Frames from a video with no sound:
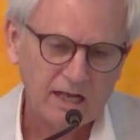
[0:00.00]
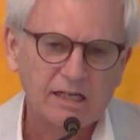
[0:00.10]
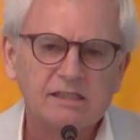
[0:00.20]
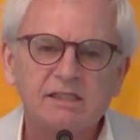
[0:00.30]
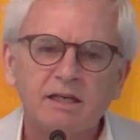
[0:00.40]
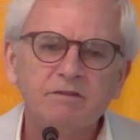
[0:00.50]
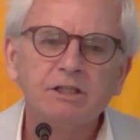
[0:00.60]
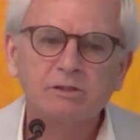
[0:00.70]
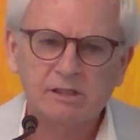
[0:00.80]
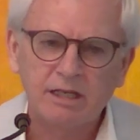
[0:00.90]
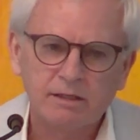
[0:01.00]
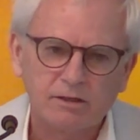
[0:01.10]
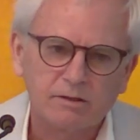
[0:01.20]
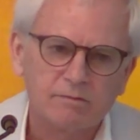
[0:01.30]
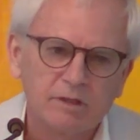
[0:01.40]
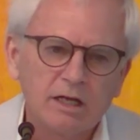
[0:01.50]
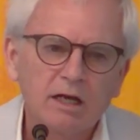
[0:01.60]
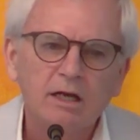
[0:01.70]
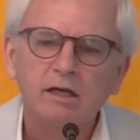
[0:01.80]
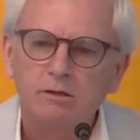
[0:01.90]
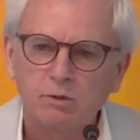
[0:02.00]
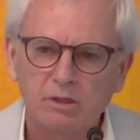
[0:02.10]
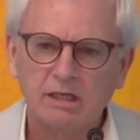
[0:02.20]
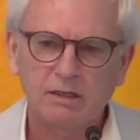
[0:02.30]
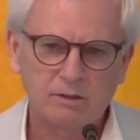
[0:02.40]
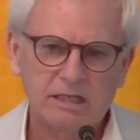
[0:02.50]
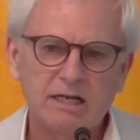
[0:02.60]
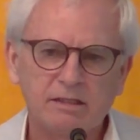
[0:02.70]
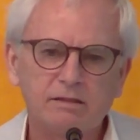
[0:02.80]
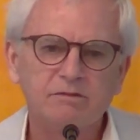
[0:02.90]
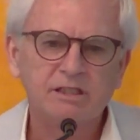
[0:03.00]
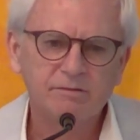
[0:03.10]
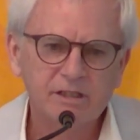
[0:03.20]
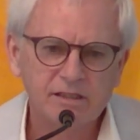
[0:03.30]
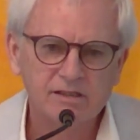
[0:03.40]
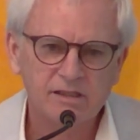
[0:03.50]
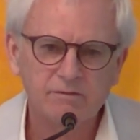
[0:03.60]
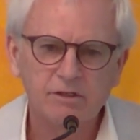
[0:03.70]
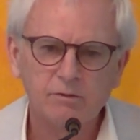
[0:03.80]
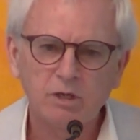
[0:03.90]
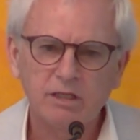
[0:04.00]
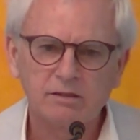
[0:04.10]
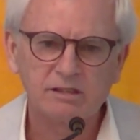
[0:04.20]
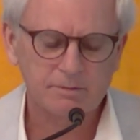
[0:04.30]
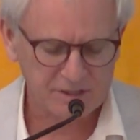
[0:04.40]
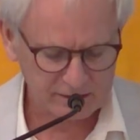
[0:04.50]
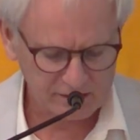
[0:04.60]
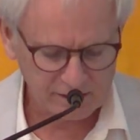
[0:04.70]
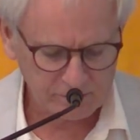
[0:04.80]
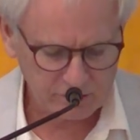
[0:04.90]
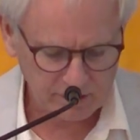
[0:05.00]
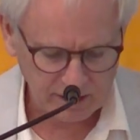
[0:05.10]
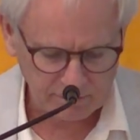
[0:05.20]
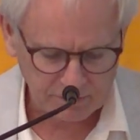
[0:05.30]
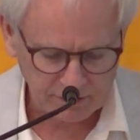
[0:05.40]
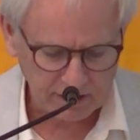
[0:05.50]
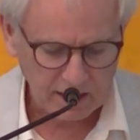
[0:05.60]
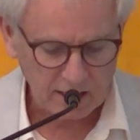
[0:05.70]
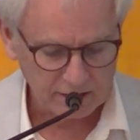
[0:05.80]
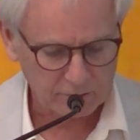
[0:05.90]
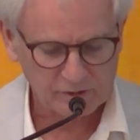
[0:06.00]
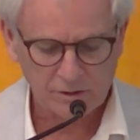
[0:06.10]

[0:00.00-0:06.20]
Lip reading: 7 years later, in North Carolina, 1771, something similar happened. There was a